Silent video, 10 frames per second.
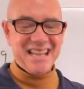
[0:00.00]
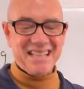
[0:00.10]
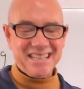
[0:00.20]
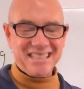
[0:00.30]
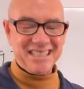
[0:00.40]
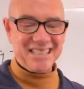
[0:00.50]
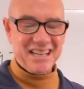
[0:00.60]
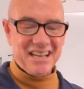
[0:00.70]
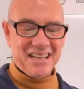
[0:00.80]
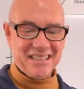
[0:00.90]
this is
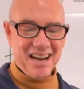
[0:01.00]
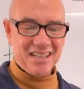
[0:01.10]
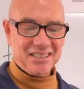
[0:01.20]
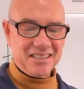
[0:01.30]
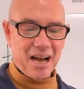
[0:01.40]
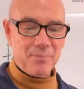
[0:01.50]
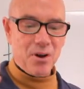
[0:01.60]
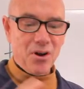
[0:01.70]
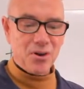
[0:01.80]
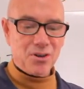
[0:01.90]
nonstop.
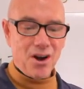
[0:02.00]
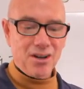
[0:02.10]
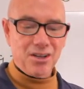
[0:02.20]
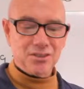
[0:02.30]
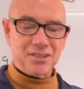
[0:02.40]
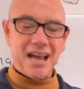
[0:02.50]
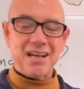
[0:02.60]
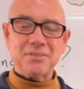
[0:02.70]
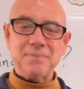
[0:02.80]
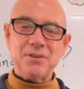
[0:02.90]
Oh, Carlos
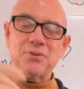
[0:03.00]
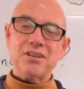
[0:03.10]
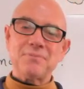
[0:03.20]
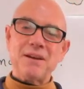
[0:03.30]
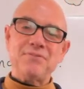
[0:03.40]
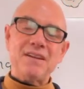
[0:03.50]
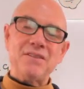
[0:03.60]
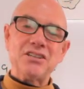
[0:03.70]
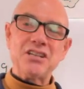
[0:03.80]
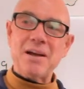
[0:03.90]
asked me, what is my
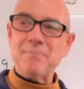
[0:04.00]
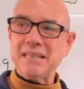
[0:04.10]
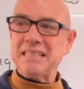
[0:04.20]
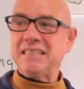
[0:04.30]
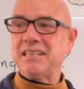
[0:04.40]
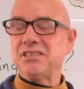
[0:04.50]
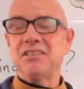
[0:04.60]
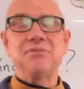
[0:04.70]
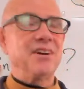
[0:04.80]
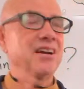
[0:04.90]
favorite Japanese dish?
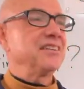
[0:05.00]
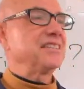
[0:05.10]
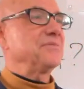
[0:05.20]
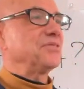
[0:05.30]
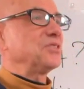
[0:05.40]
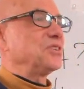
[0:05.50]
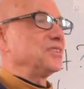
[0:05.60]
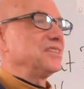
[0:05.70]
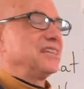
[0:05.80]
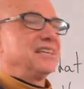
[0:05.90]
It's very
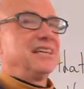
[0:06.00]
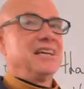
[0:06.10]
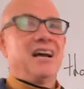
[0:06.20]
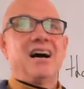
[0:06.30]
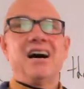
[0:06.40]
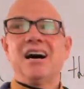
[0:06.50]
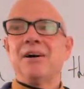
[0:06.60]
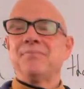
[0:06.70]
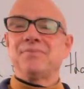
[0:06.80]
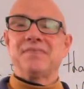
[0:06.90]
difficult.
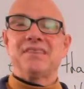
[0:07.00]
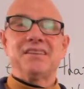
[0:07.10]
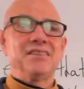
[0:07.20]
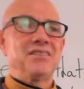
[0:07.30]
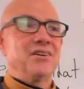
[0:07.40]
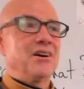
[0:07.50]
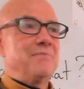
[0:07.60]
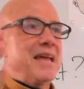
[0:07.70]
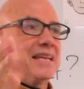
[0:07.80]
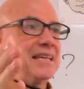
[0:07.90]
Um, there are
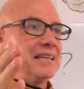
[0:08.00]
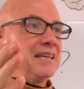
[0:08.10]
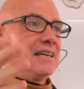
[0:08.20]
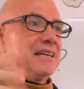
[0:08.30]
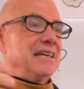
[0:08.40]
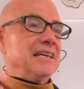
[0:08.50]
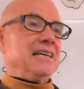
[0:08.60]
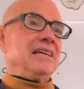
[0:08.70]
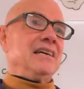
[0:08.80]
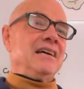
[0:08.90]
many.
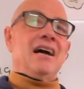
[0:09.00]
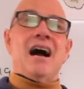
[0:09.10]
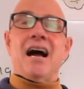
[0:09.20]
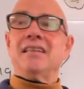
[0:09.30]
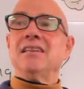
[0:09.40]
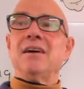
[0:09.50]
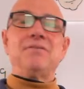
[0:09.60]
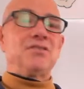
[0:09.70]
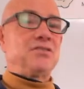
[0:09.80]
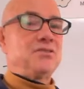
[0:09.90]
I love
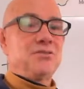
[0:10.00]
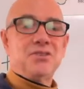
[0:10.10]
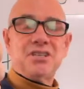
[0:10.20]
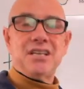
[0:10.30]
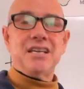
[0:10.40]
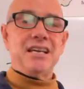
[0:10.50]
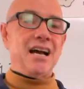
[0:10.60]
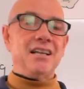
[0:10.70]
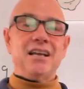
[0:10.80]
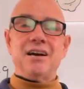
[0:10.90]
sushi.
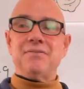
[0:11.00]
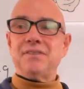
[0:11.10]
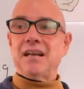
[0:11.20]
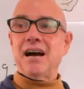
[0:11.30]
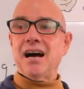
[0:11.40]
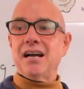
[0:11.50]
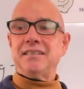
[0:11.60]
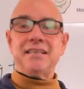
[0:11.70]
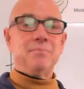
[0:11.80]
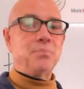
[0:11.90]
I love uh,
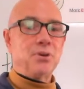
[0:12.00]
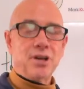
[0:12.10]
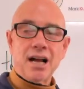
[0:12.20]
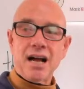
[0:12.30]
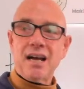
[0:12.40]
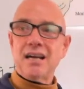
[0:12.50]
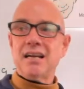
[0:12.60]
tempura.